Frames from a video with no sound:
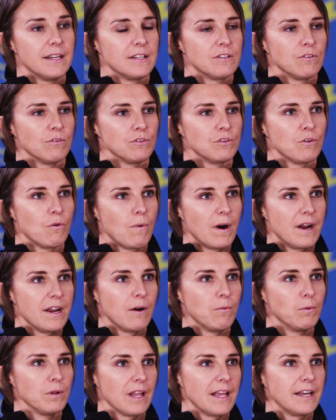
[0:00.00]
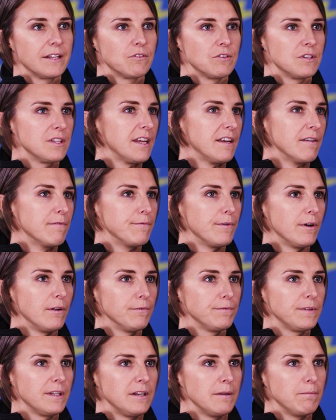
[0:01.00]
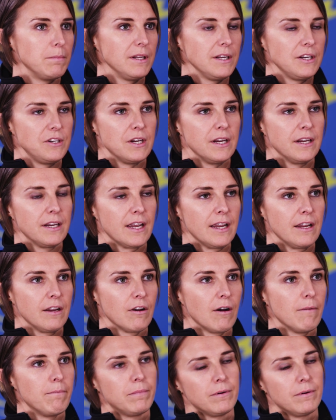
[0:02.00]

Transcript: That's also why I would like to stay involved in the Billie Jean King Cup